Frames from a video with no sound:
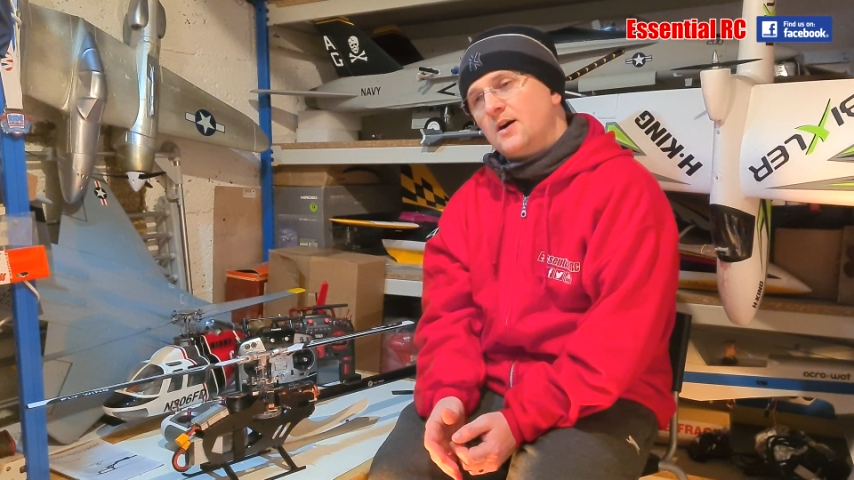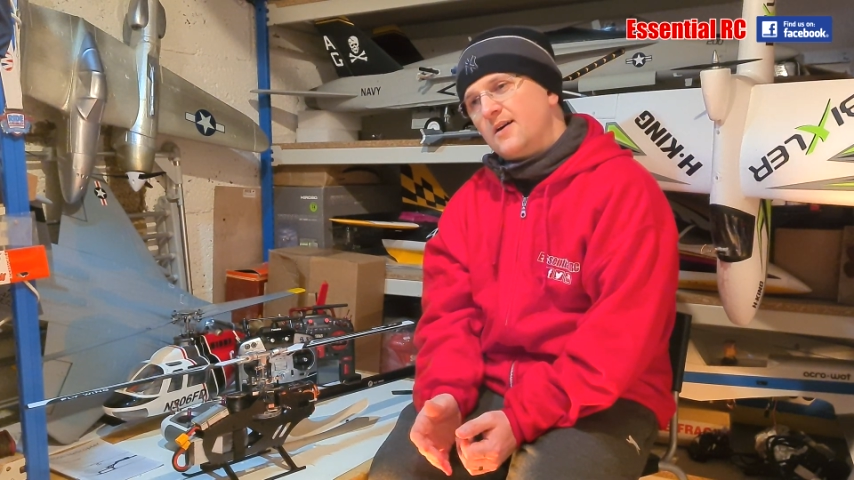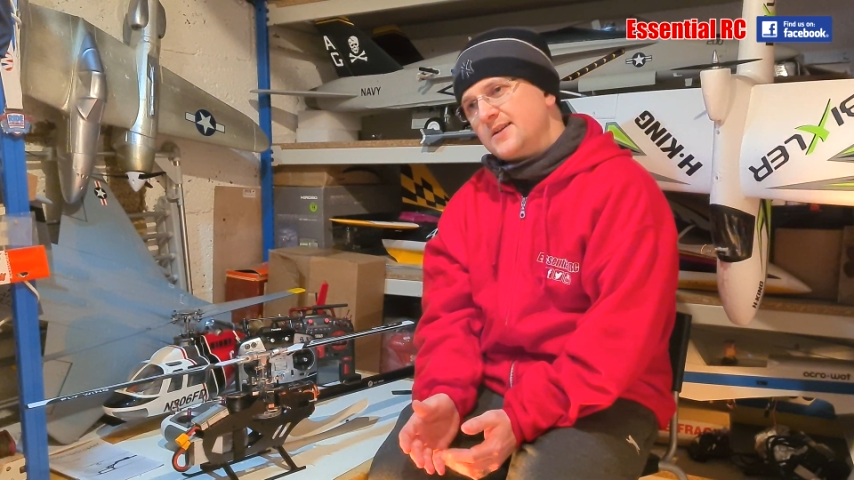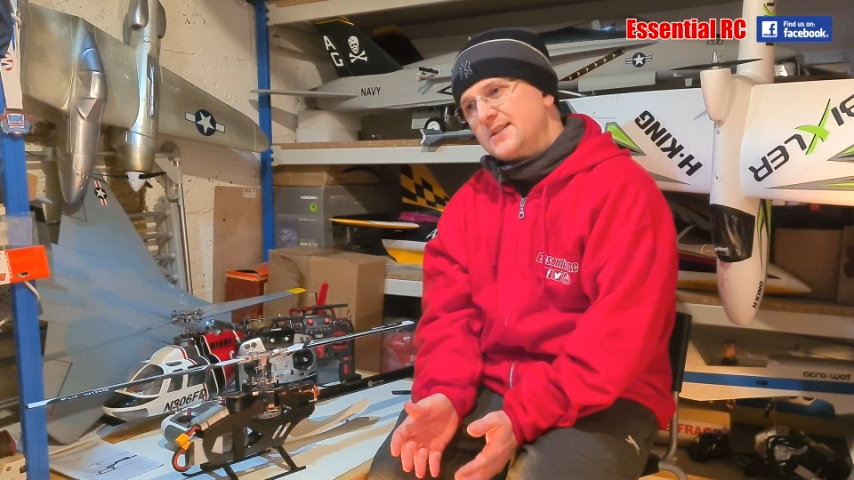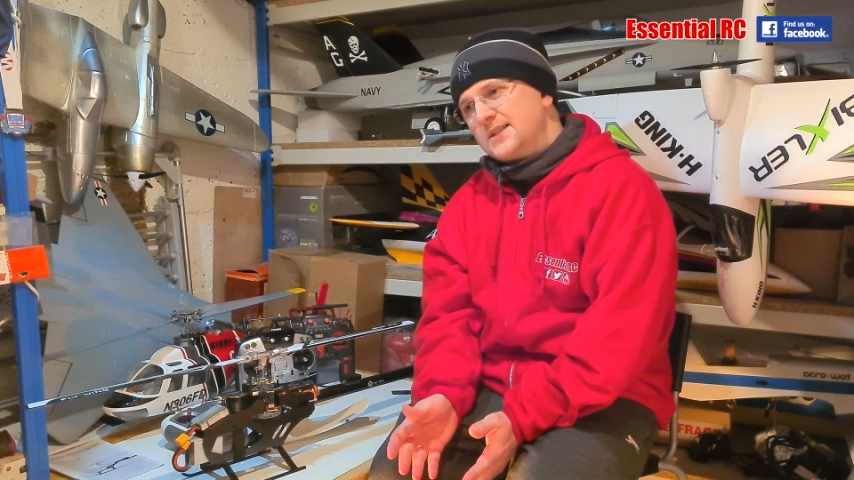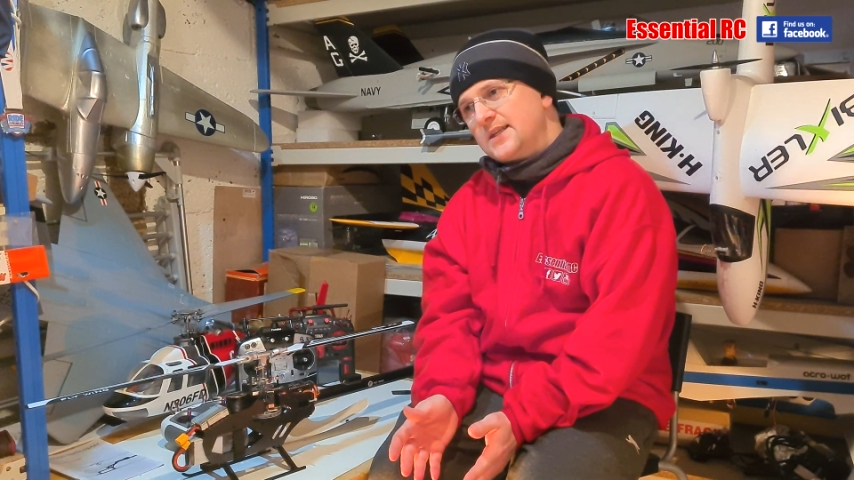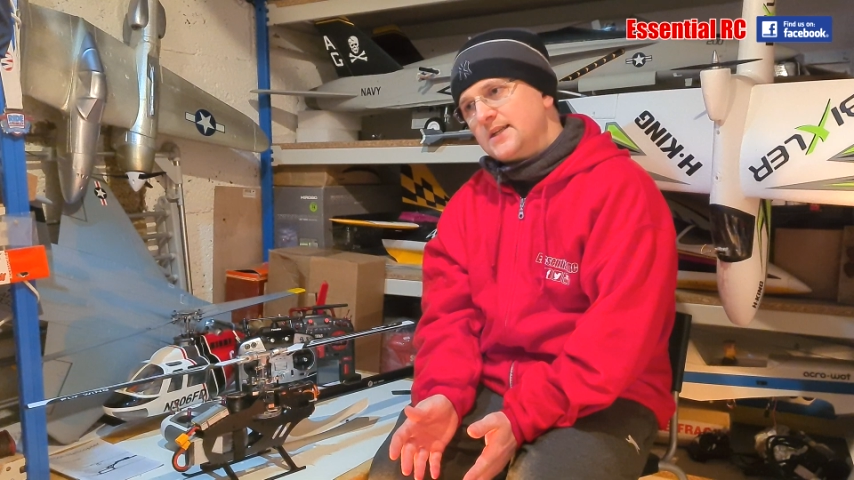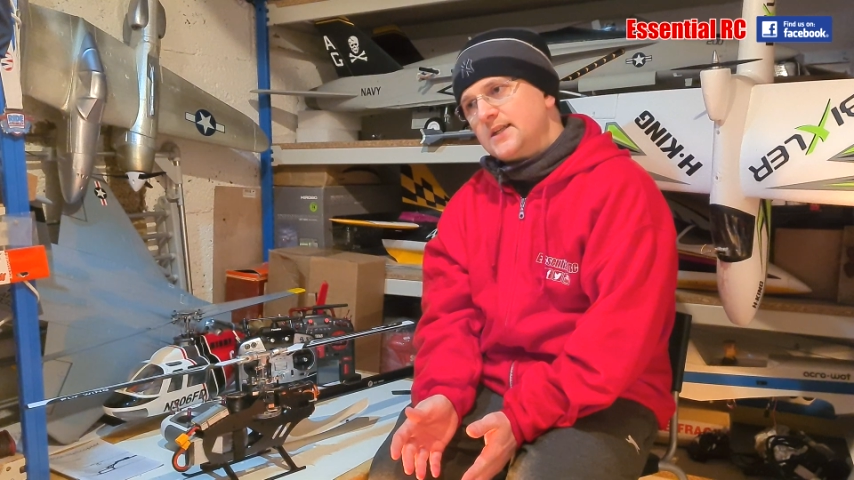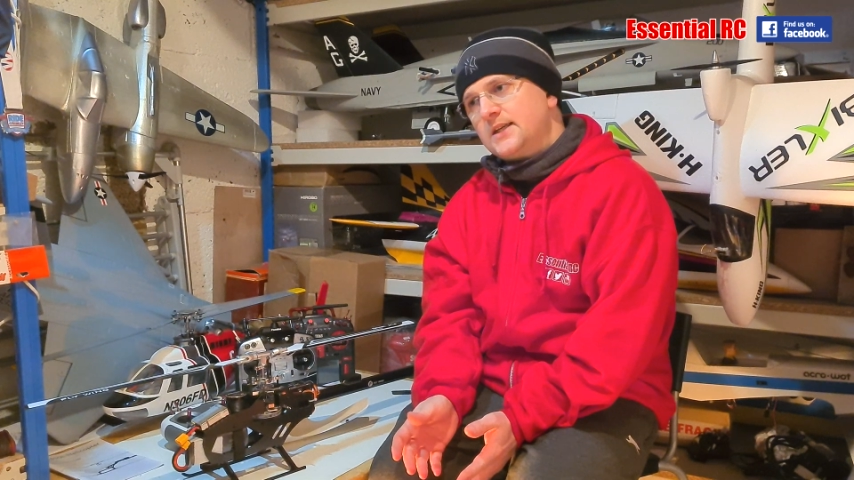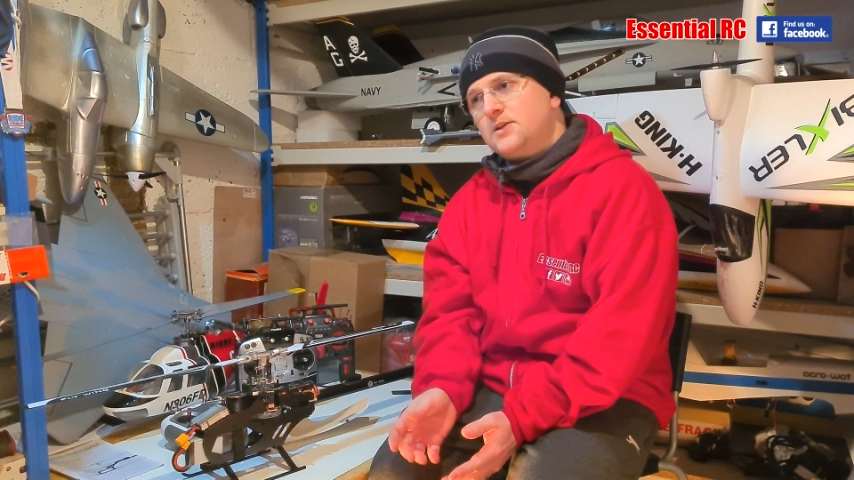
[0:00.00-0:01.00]

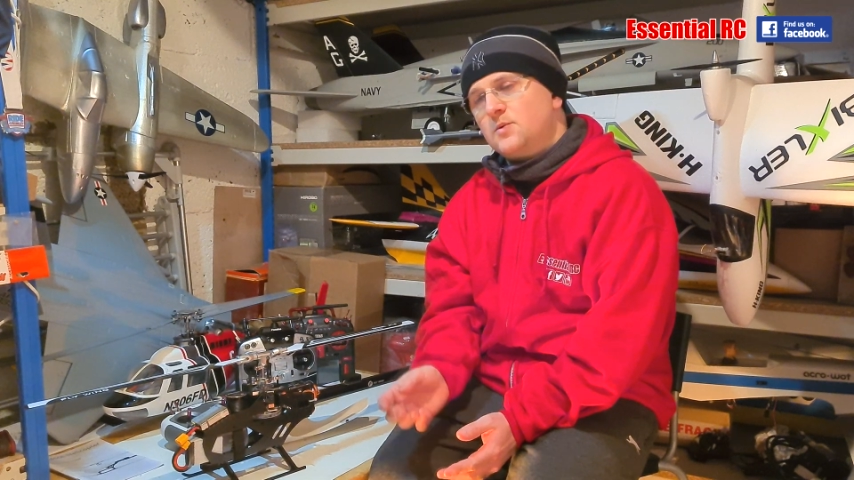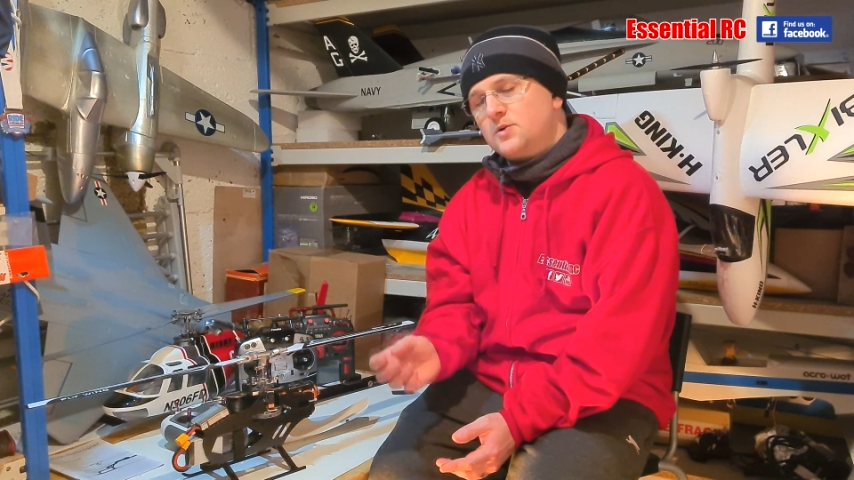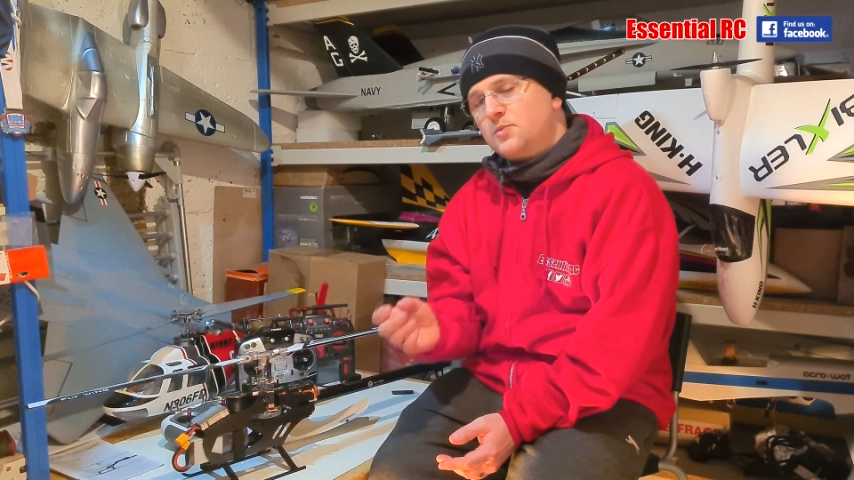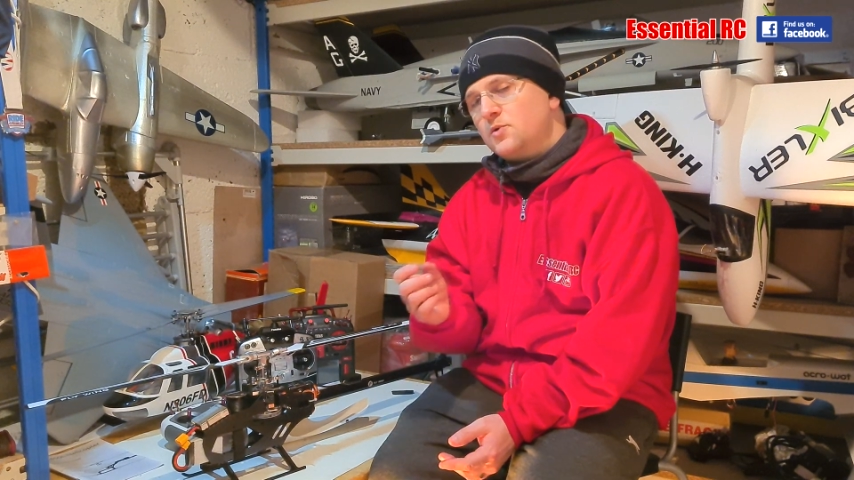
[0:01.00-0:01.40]
Ideally you want to